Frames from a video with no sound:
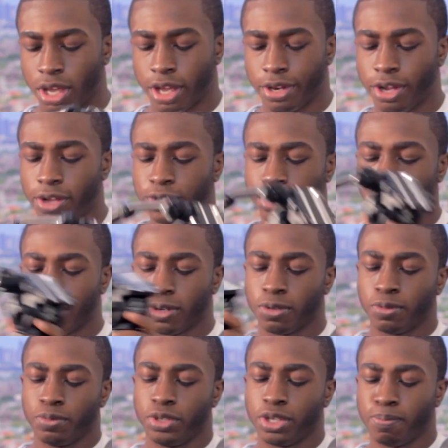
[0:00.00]
And
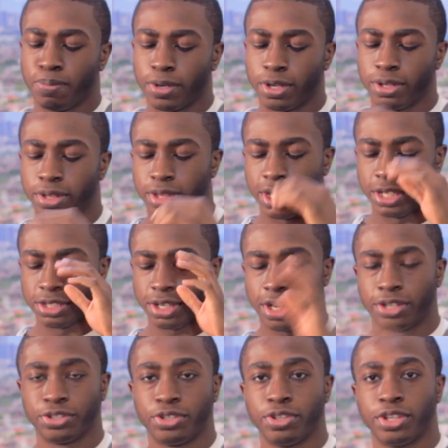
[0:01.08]
also, you can put things
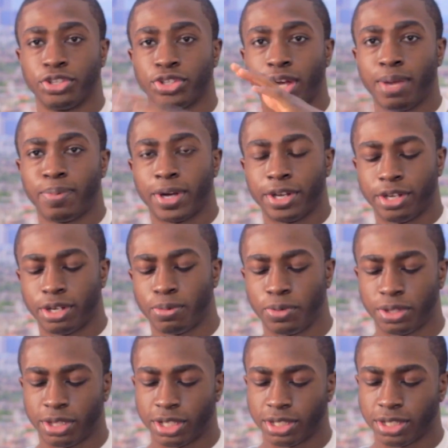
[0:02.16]
onto the tripod here
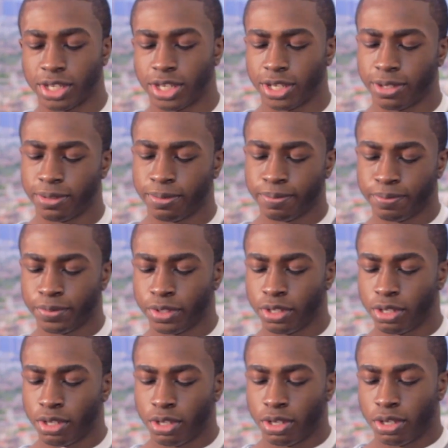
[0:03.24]
with this,
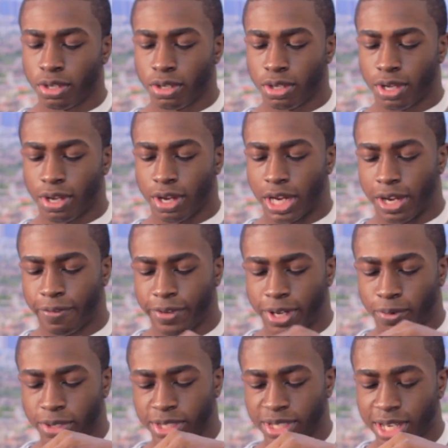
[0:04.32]
I
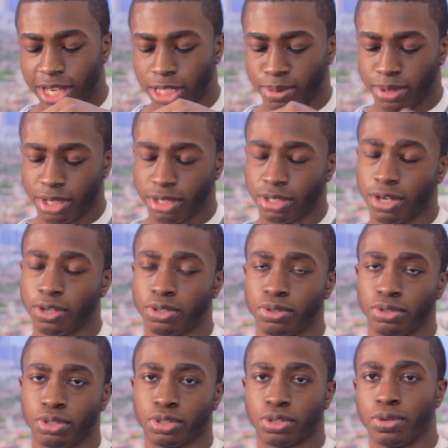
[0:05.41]
forget what size, but this is
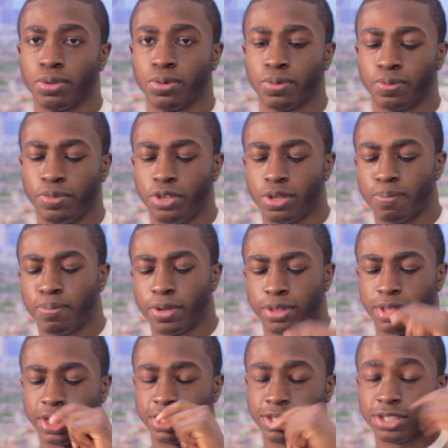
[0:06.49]
also a screw. You can
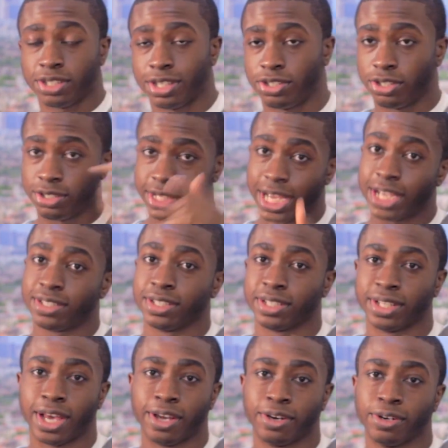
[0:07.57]
put things such as the
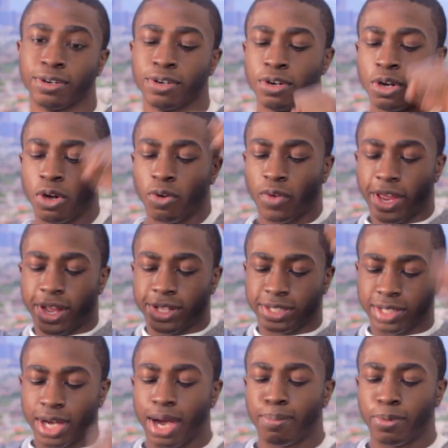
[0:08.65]
slider right on
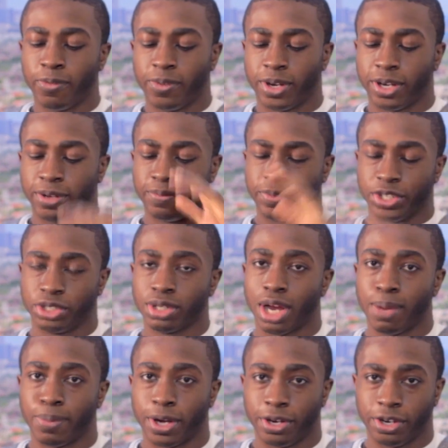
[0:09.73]
top of this
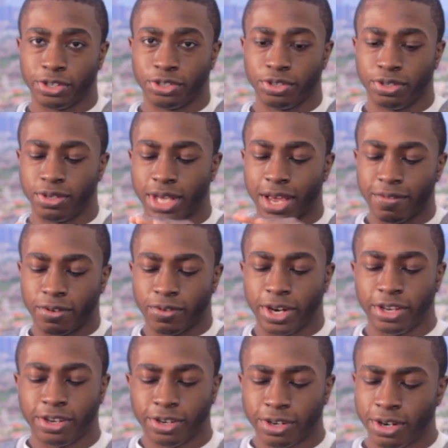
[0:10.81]
tripod here, so you can have it
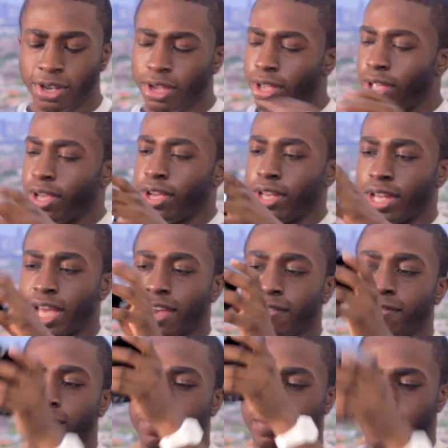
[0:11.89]
right here, and
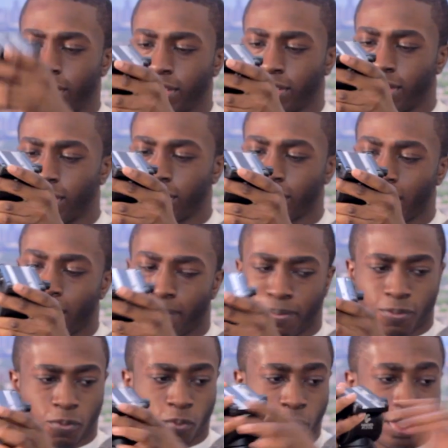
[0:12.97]
have this on top
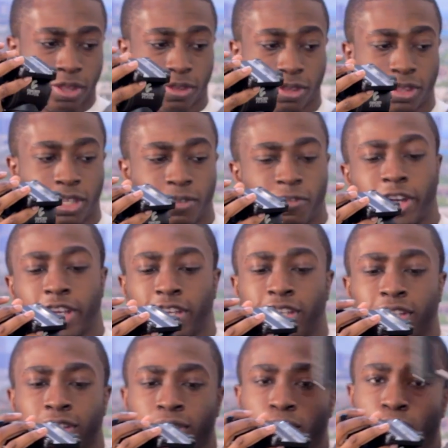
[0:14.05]
with the rig,